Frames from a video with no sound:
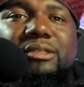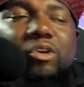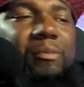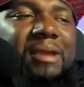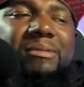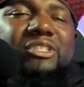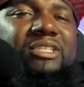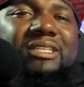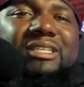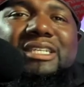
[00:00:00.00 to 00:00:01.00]
Or maybe
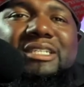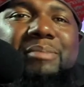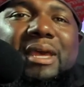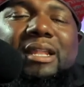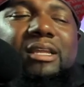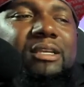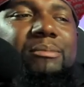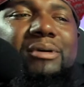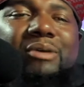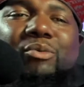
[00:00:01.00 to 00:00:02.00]
she is
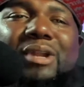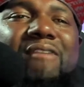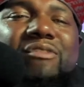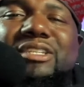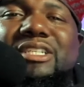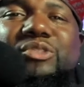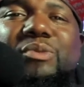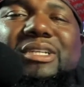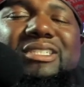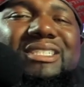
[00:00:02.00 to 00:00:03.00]
bad-looking, but whatever the
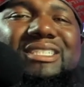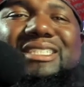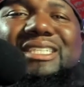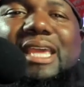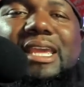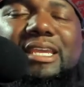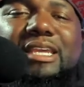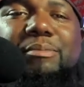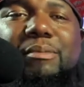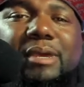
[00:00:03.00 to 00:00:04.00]
situation is, she can't
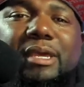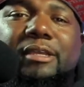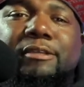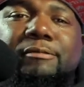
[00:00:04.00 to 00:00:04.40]
keep a man.